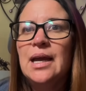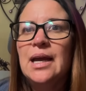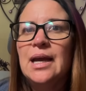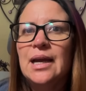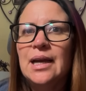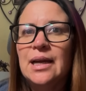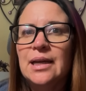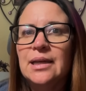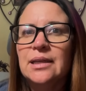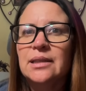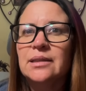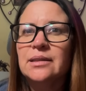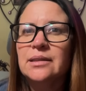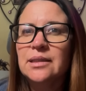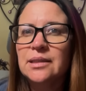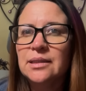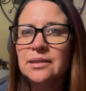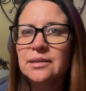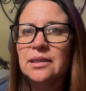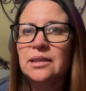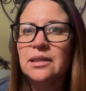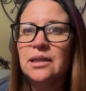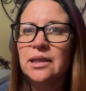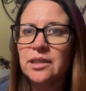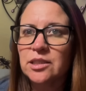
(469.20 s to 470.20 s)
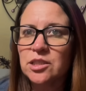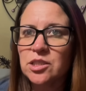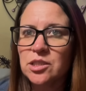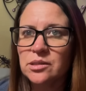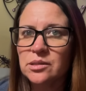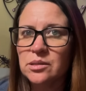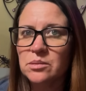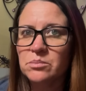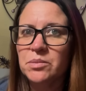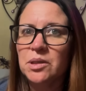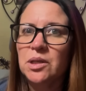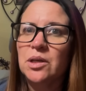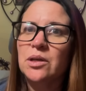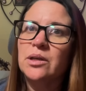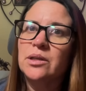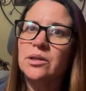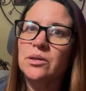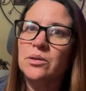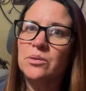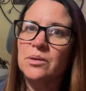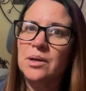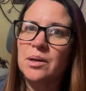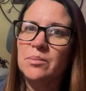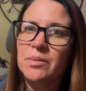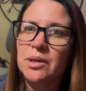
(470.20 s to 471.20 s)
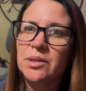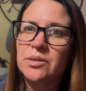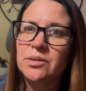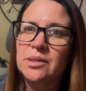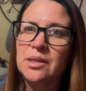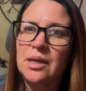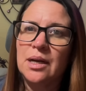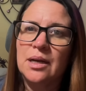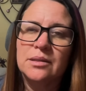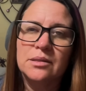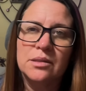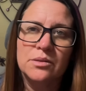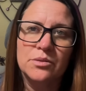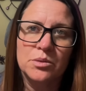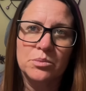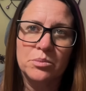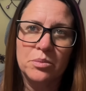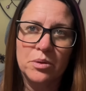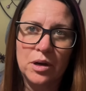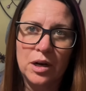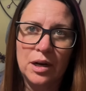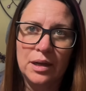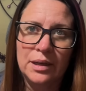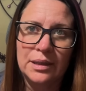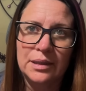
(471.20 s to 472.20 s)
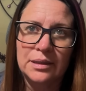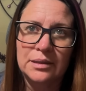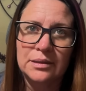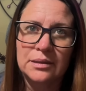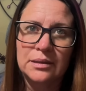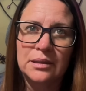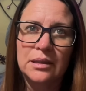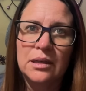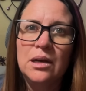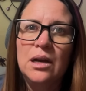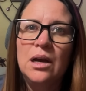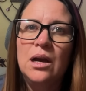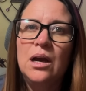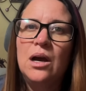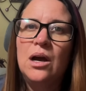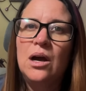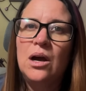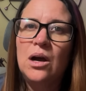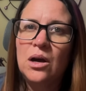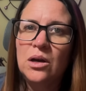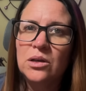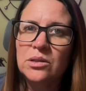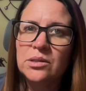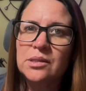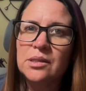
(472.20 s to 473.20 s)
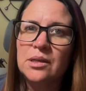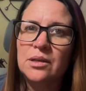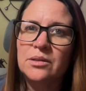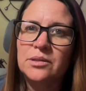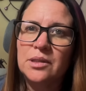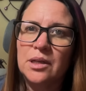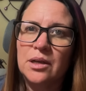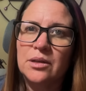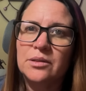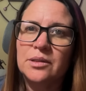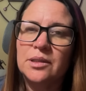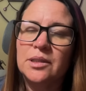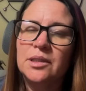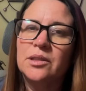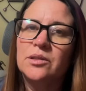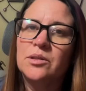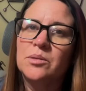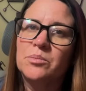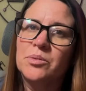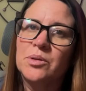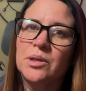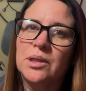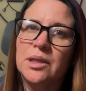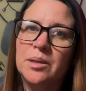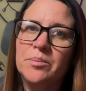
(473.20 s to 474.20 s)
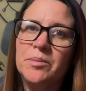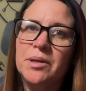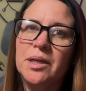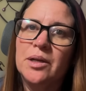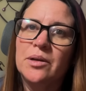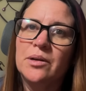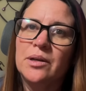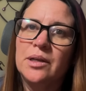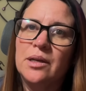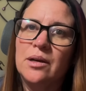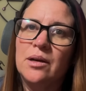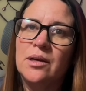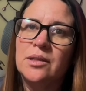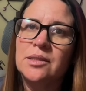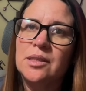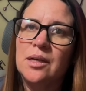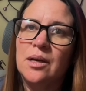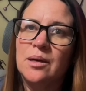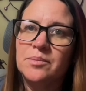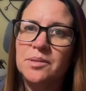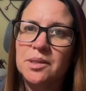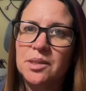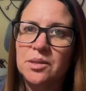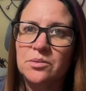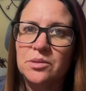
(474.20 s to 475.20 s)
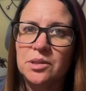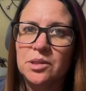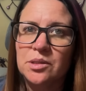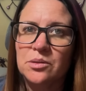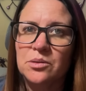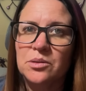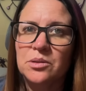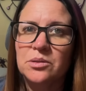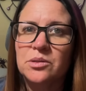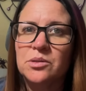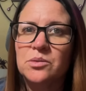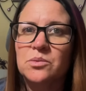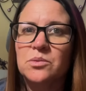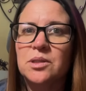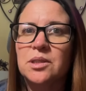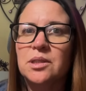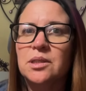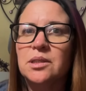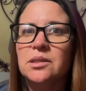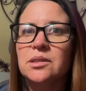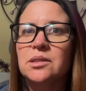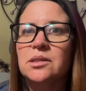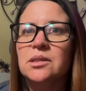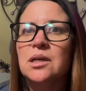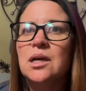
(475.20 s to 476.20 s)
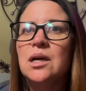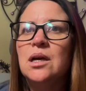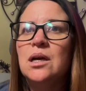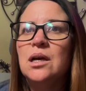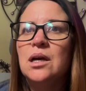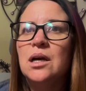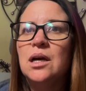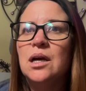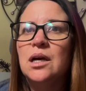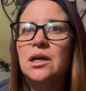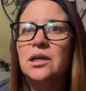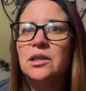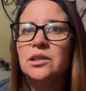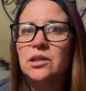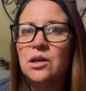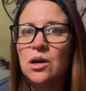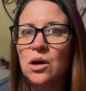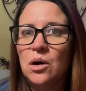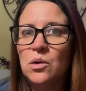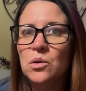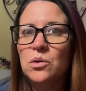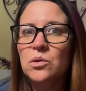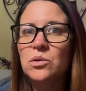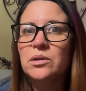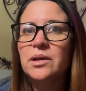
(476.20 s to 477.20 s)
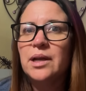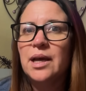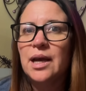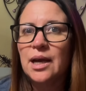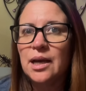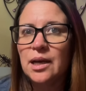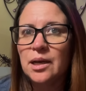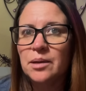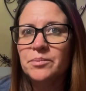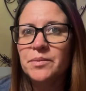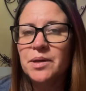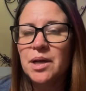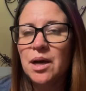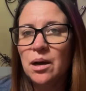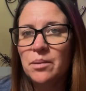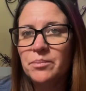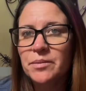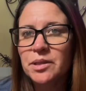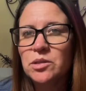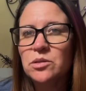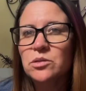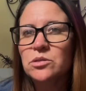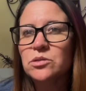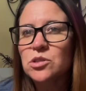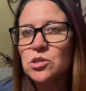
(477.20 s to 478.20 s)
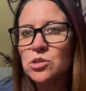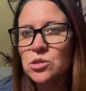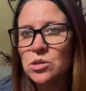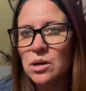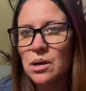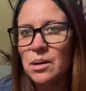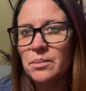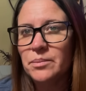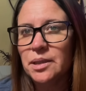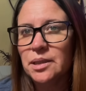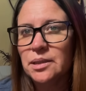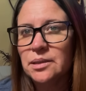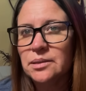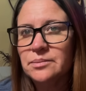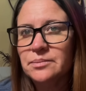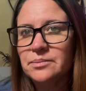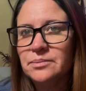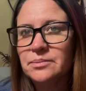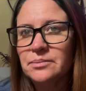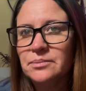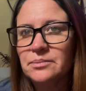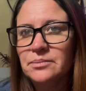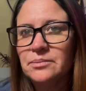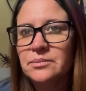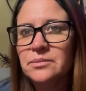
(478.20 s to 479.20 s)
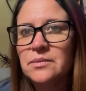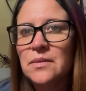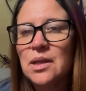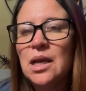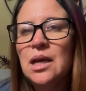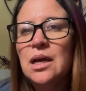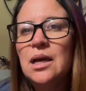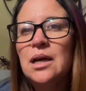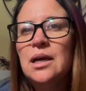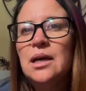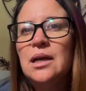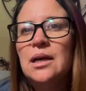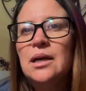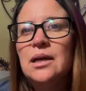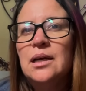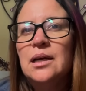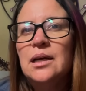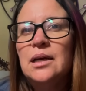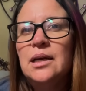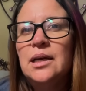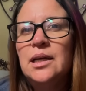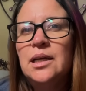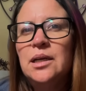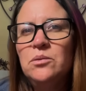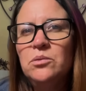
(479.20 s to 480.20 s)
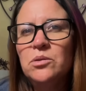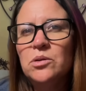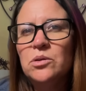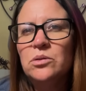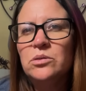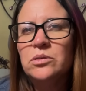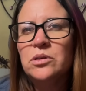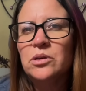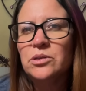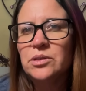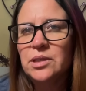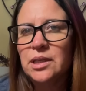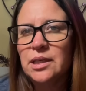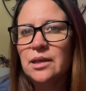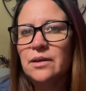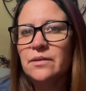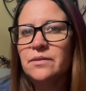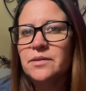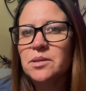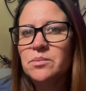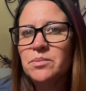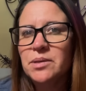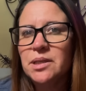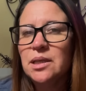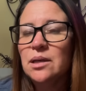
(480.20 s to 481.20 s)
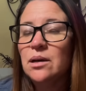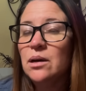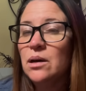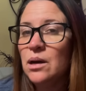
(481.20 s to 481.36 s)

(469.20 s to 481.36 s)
and thin collections of blood around both sides of her brain. Also noted in the preliminary autopsy results was an old abdominal trauma. He ruled her death to be a